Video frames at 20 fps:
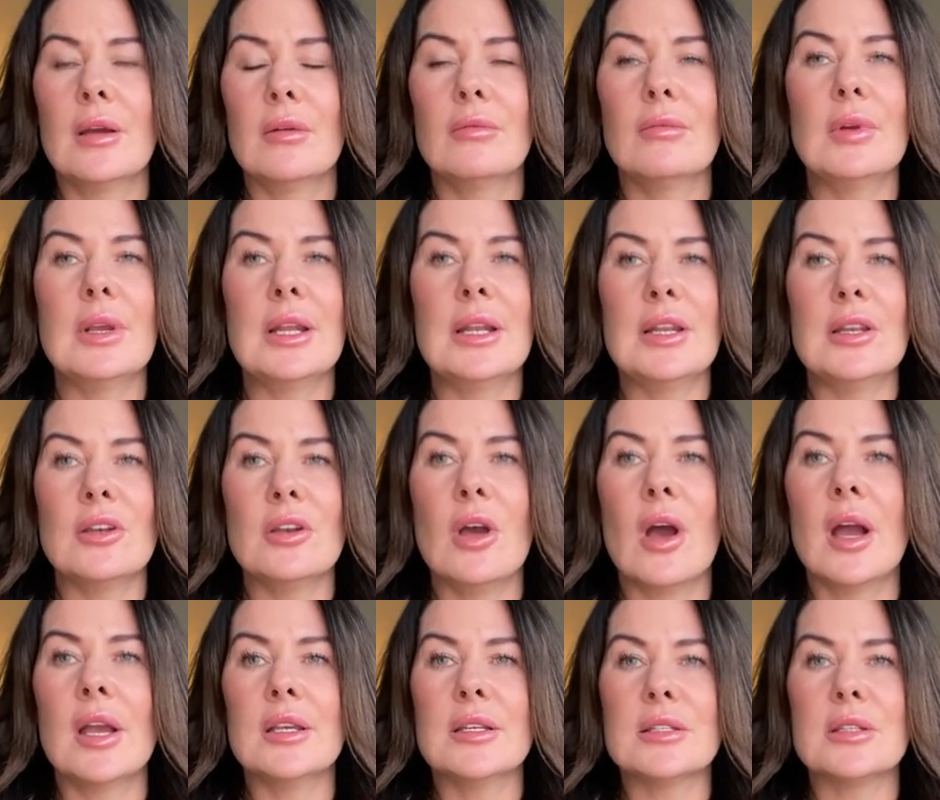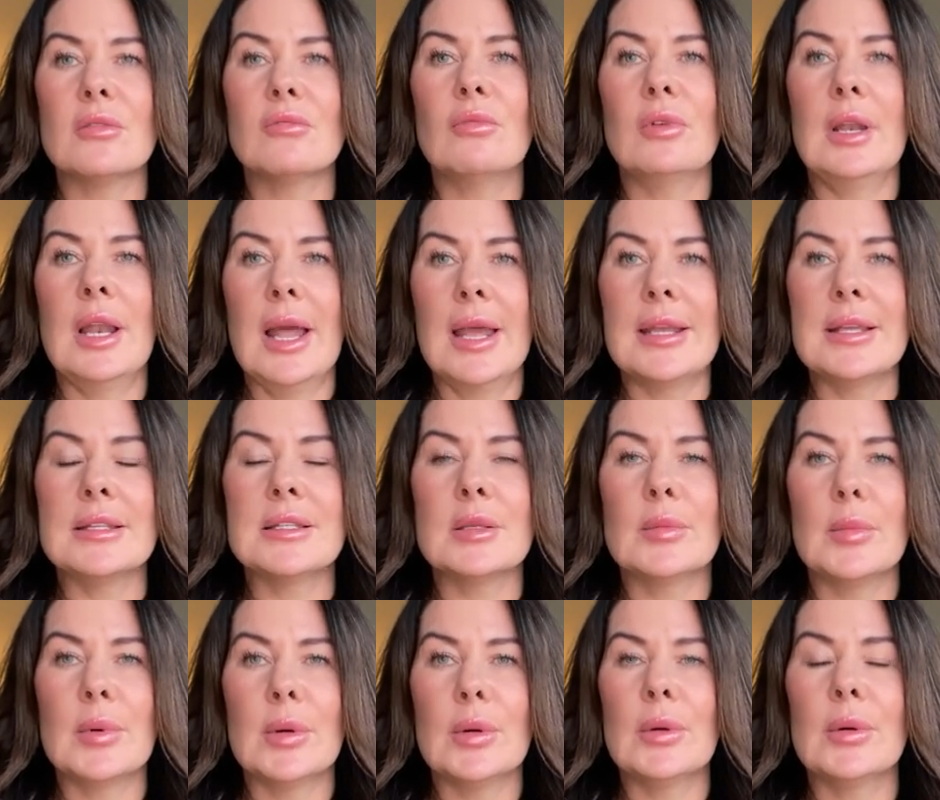really nice,
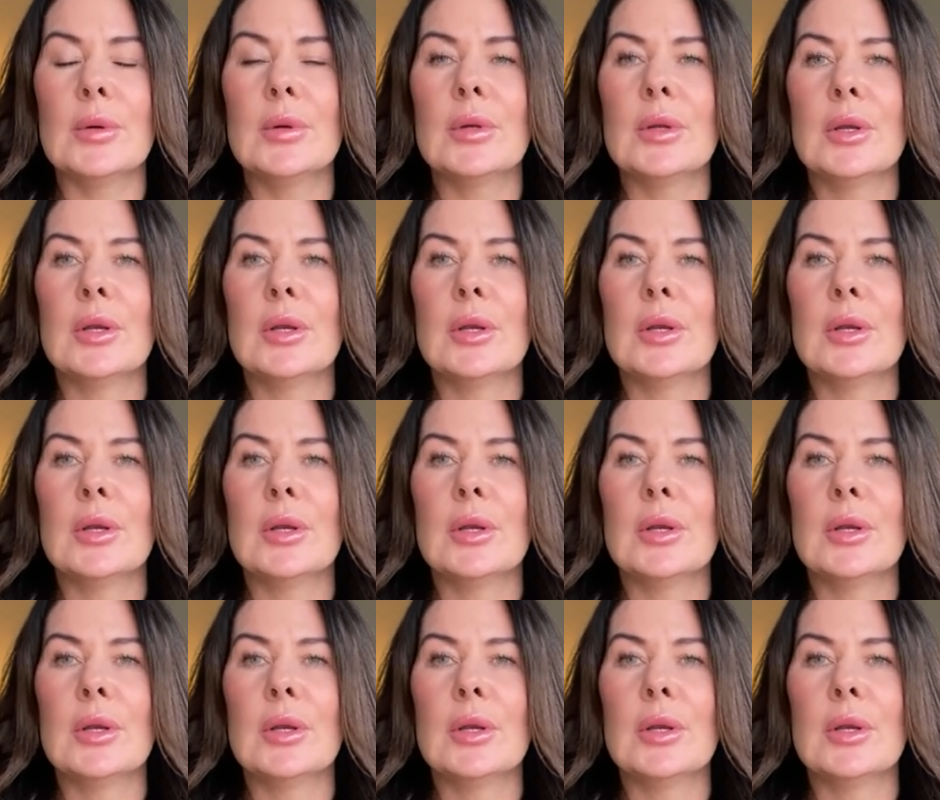relatable,